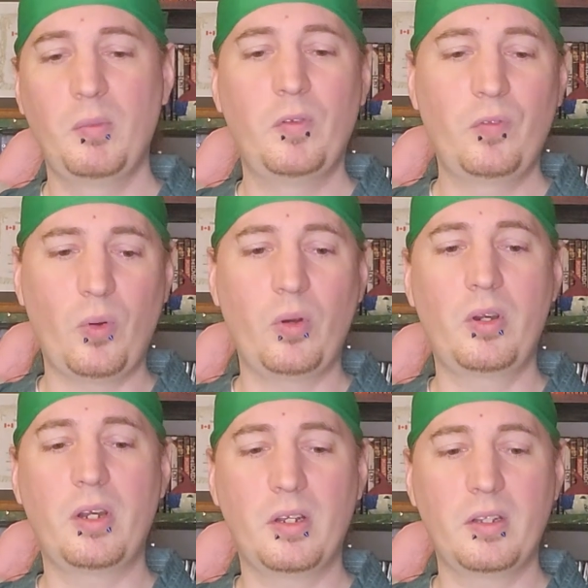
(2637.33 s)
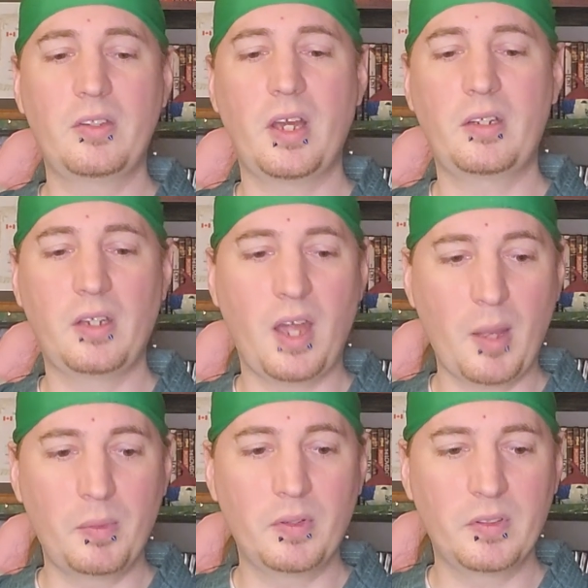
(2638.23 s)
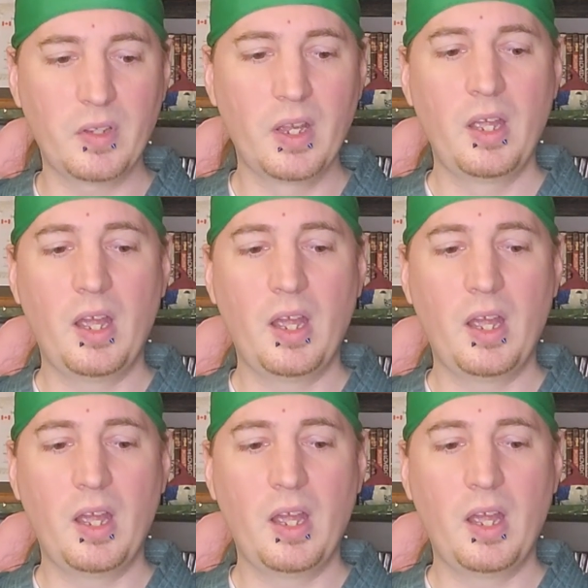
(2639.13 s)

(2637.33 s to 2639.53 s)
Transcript: before this actually happens.